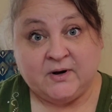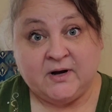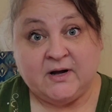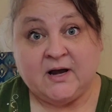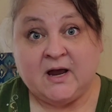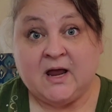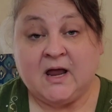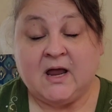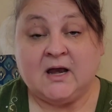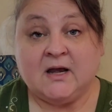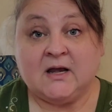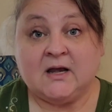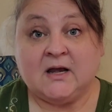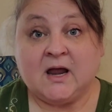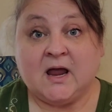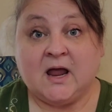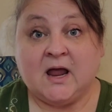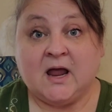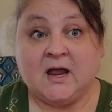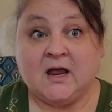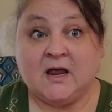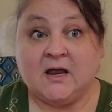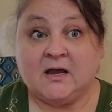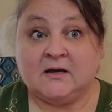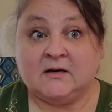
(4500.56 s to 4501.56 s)
it and
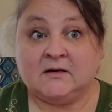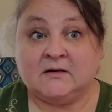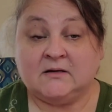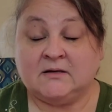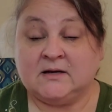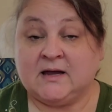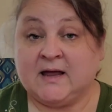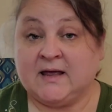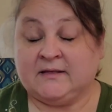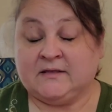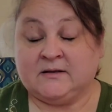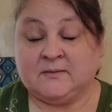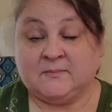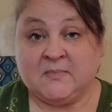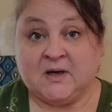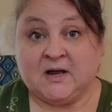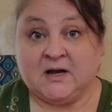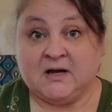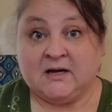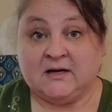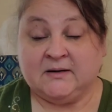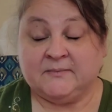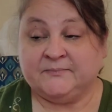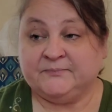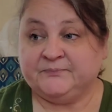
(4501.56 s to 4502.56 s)
and get the
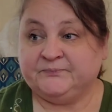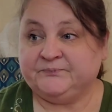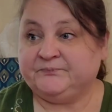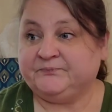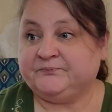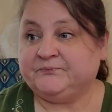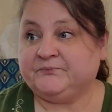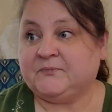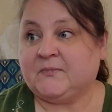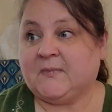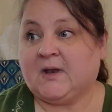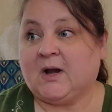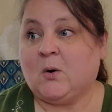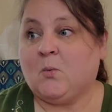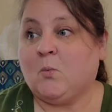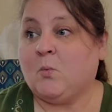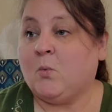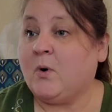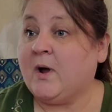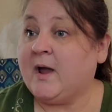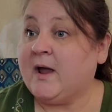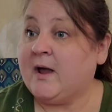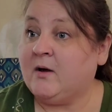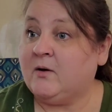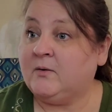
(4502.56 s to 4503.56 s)
money.
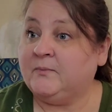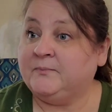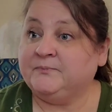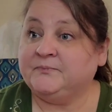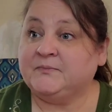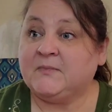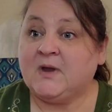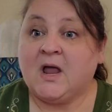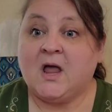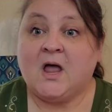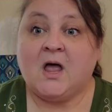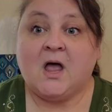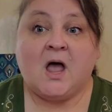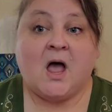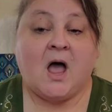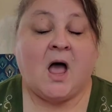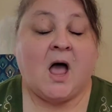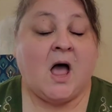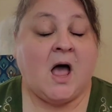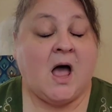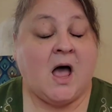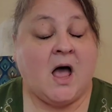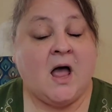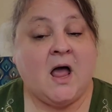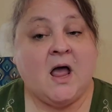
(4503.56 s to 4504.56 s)
Well,
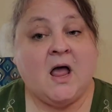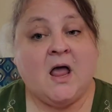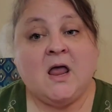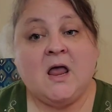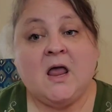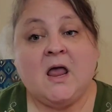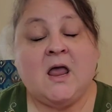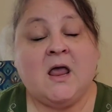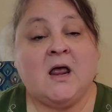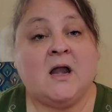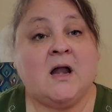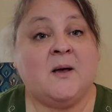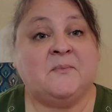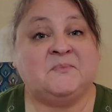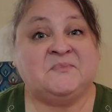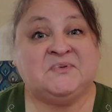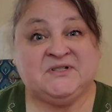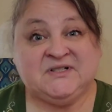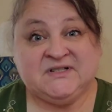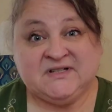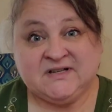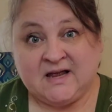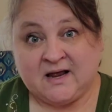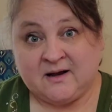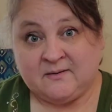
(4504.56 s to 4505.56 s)
I it
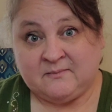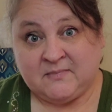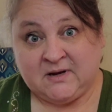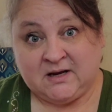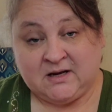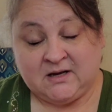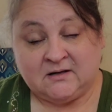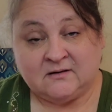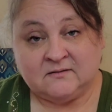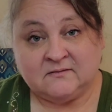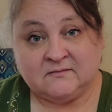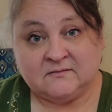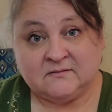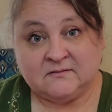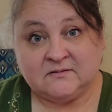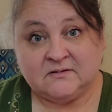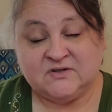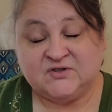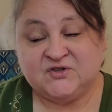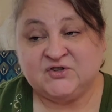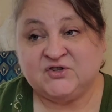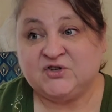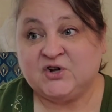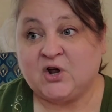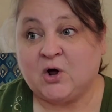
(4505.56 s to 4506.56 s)
upset me
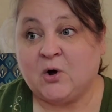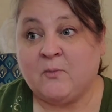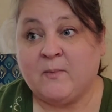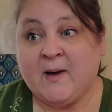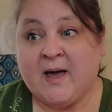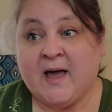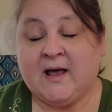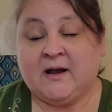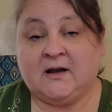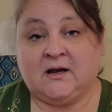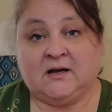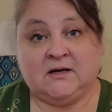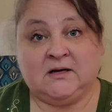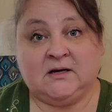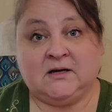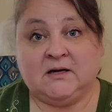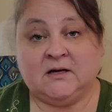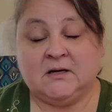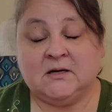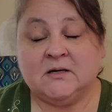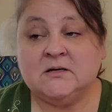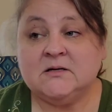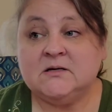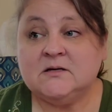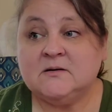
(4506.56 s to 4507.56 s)
so badly
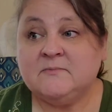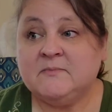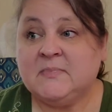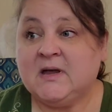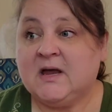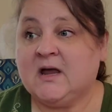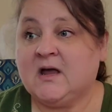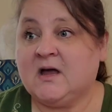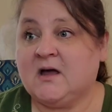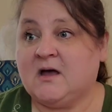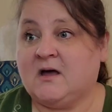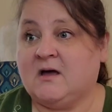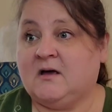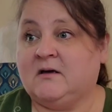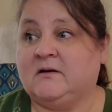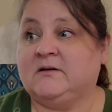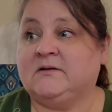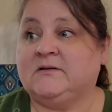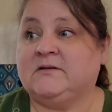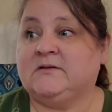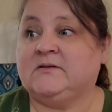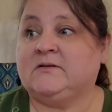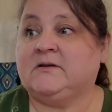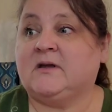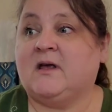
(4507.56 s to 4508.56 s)

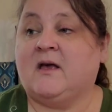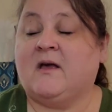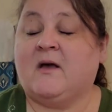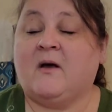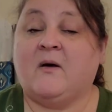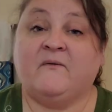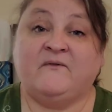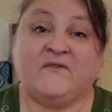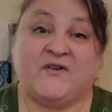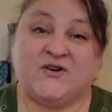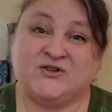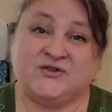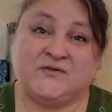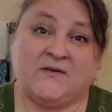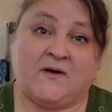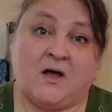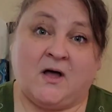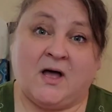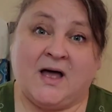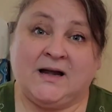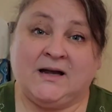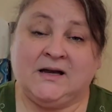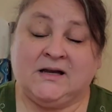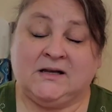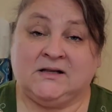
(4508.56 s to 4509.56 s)
because first of all,
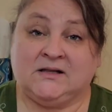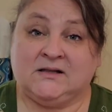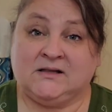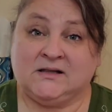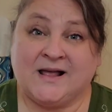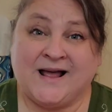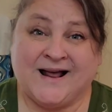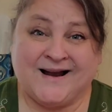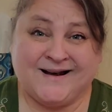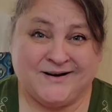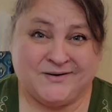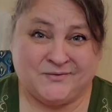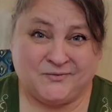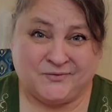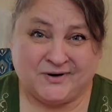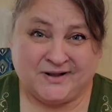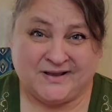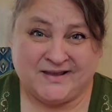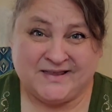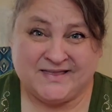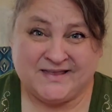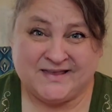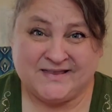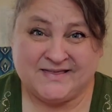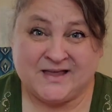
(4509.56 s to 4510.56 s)
I didn't I didn't
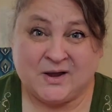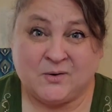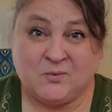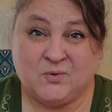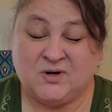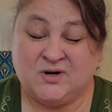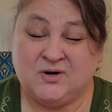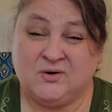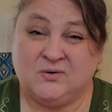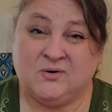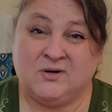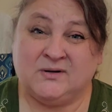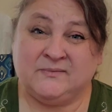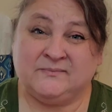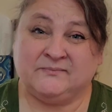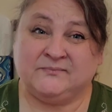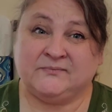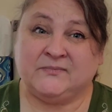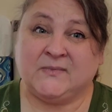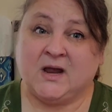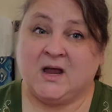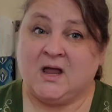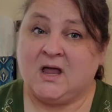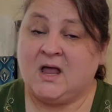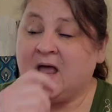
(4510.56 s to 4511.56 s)
really think they would do it.
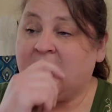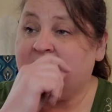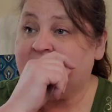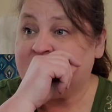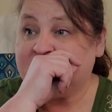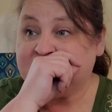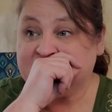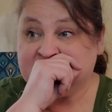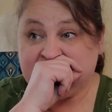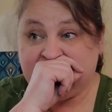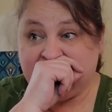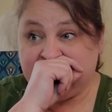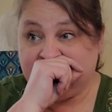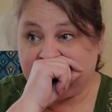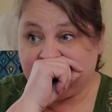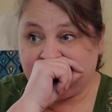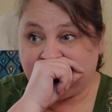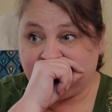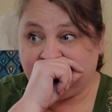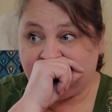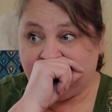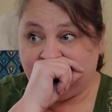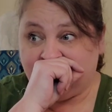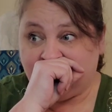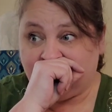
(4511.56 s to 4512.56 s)
And second
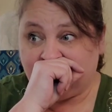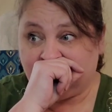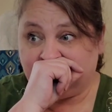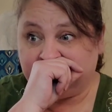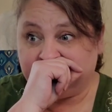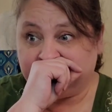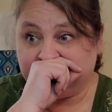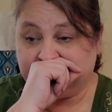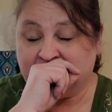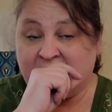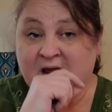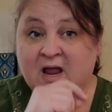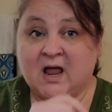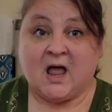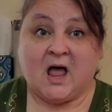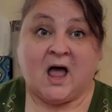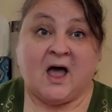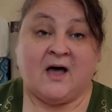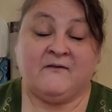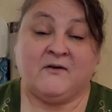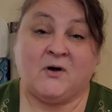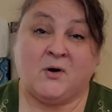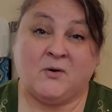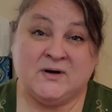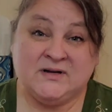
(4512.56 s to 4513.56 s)
of all,
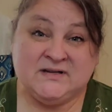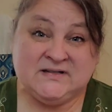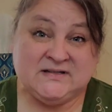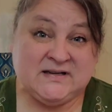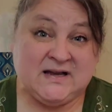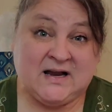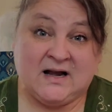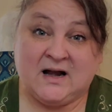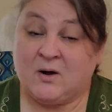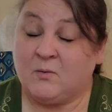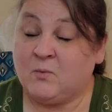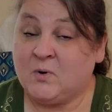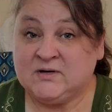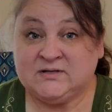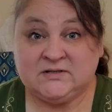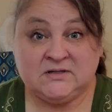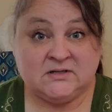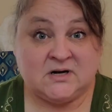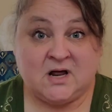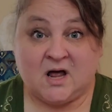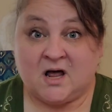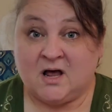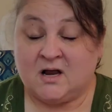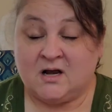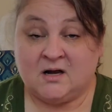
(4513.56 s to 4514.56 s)
I've always said I was
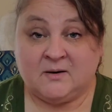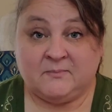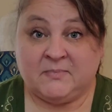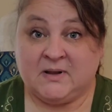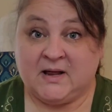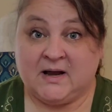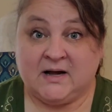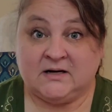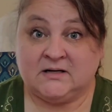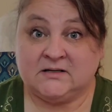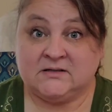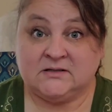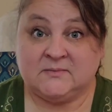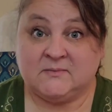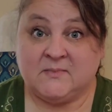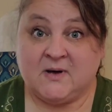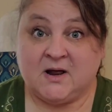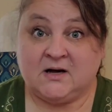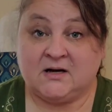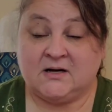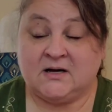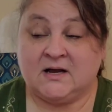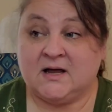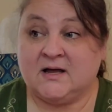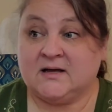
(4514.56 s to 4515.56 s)
not planning to
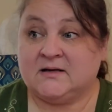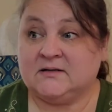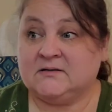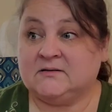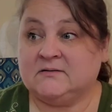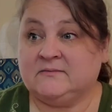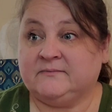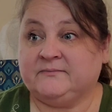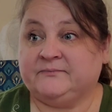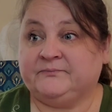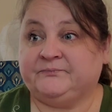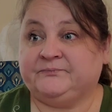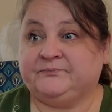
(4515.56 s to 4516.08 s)
monetize.